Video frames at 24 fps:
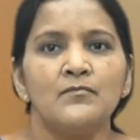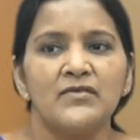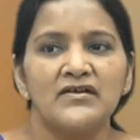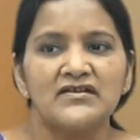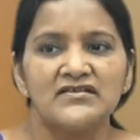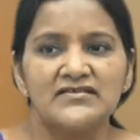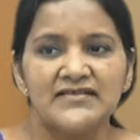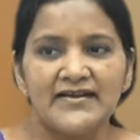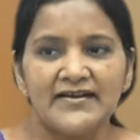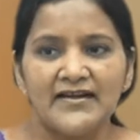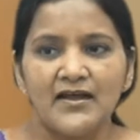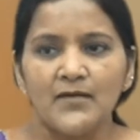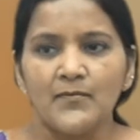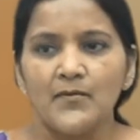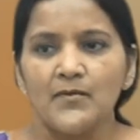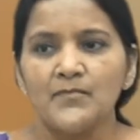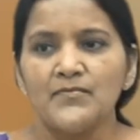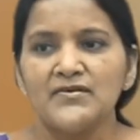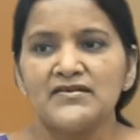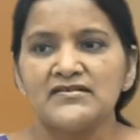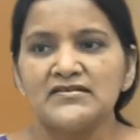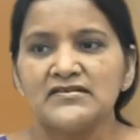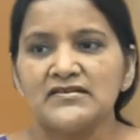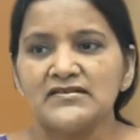set up a
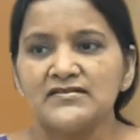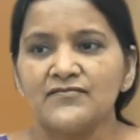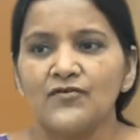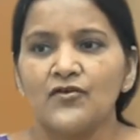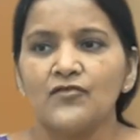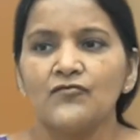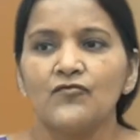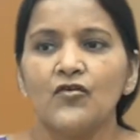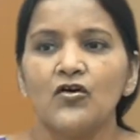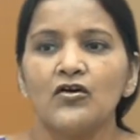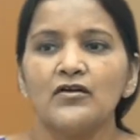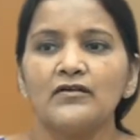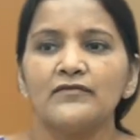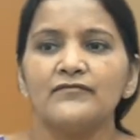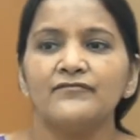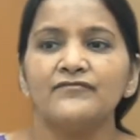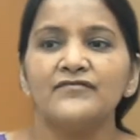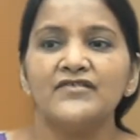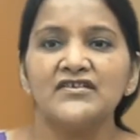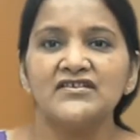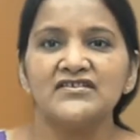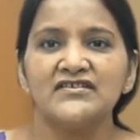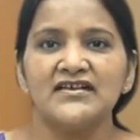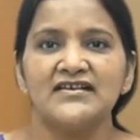business, we want
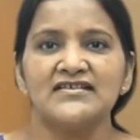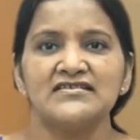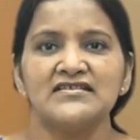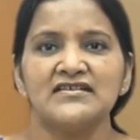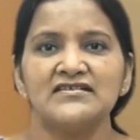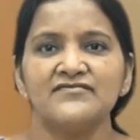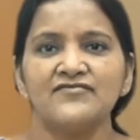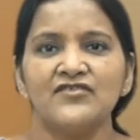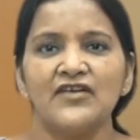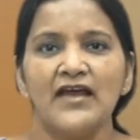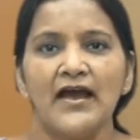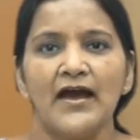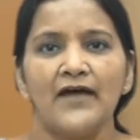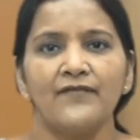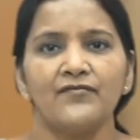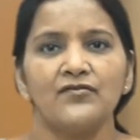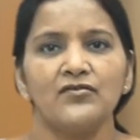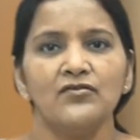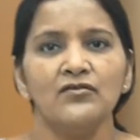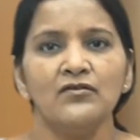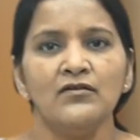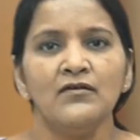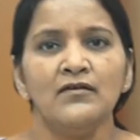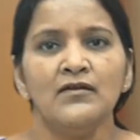which asset we have
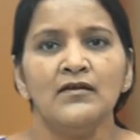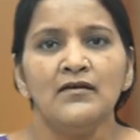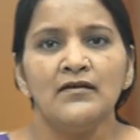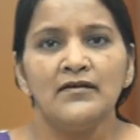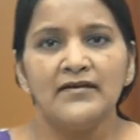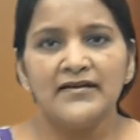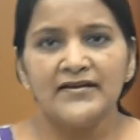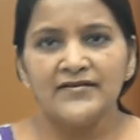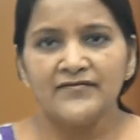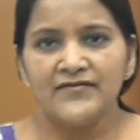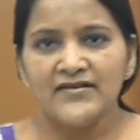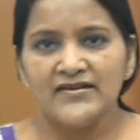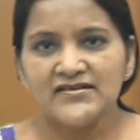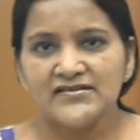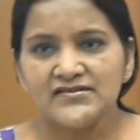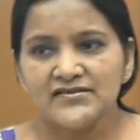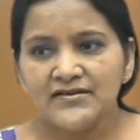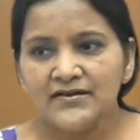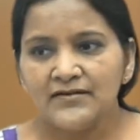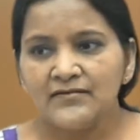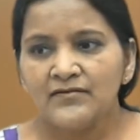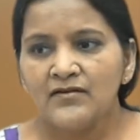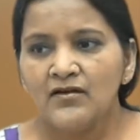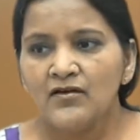to invest
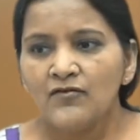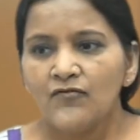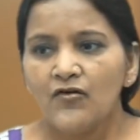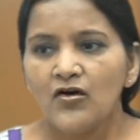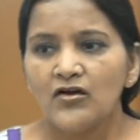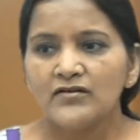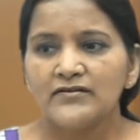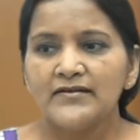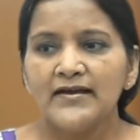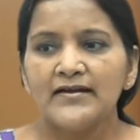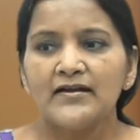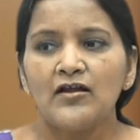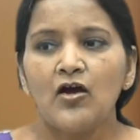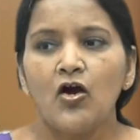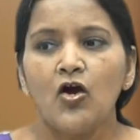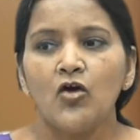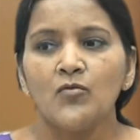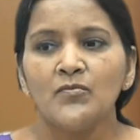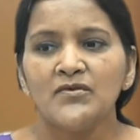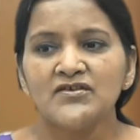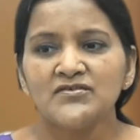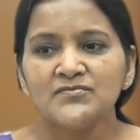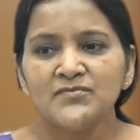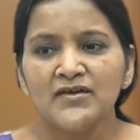in. For that, how
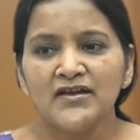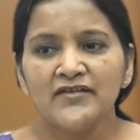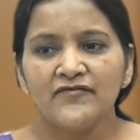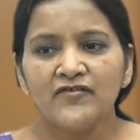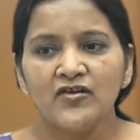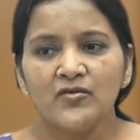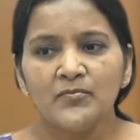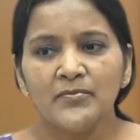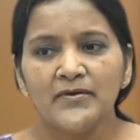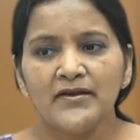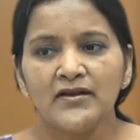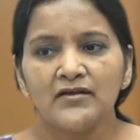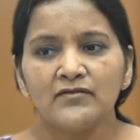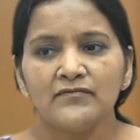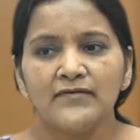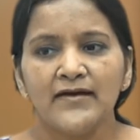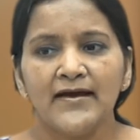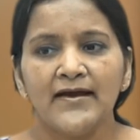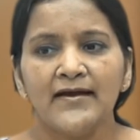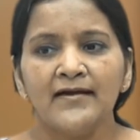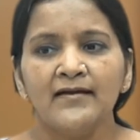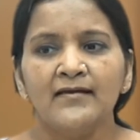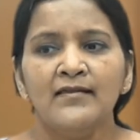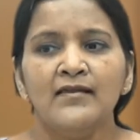much money will be
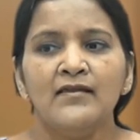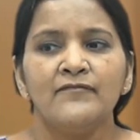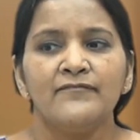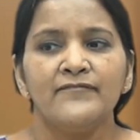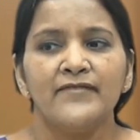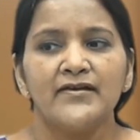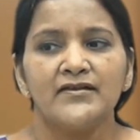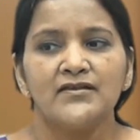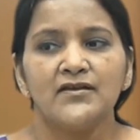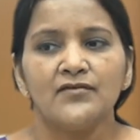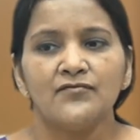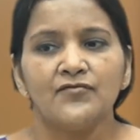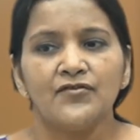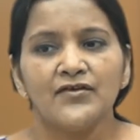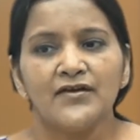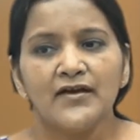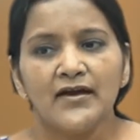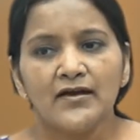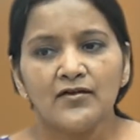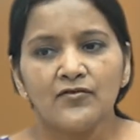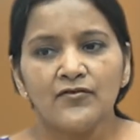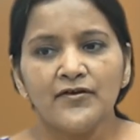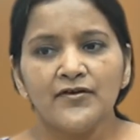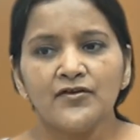required, whether we
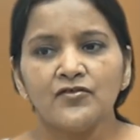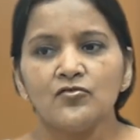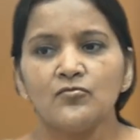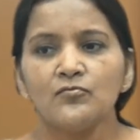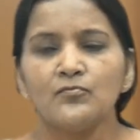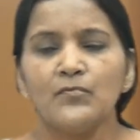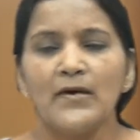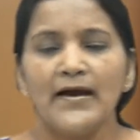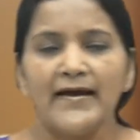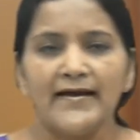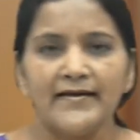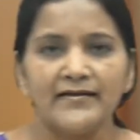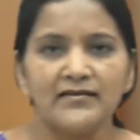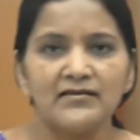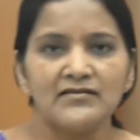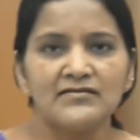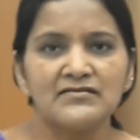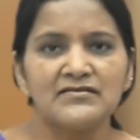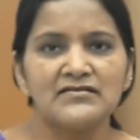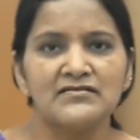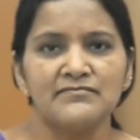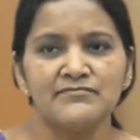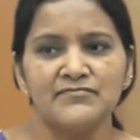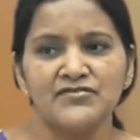are going to buy the
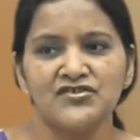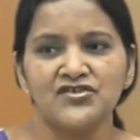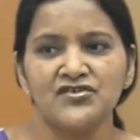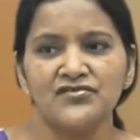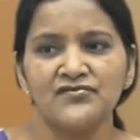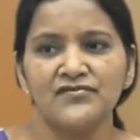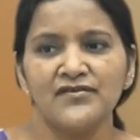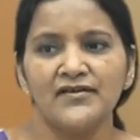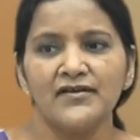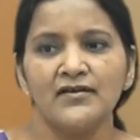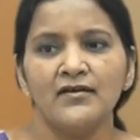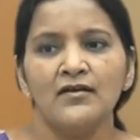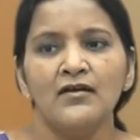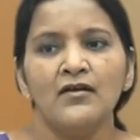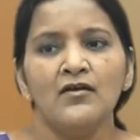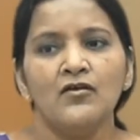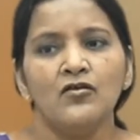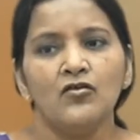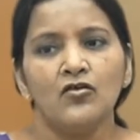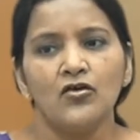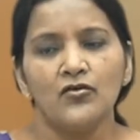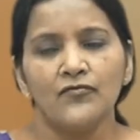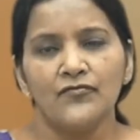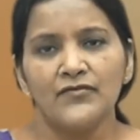machinery
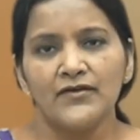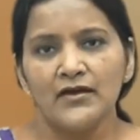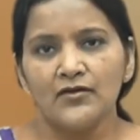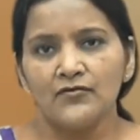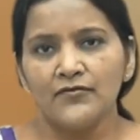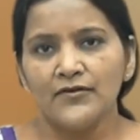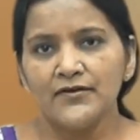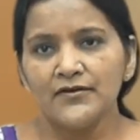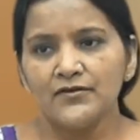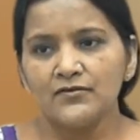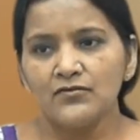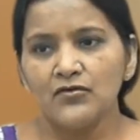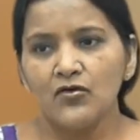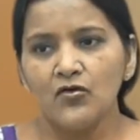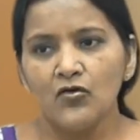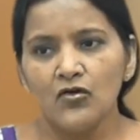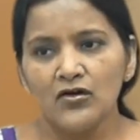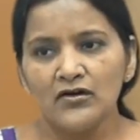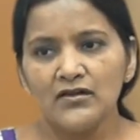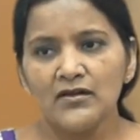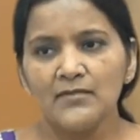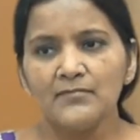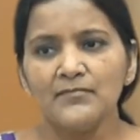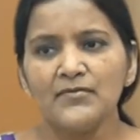or we are going to
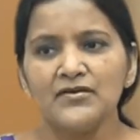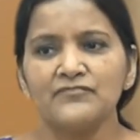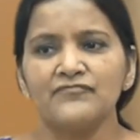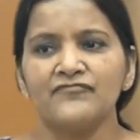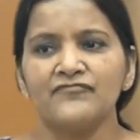hold the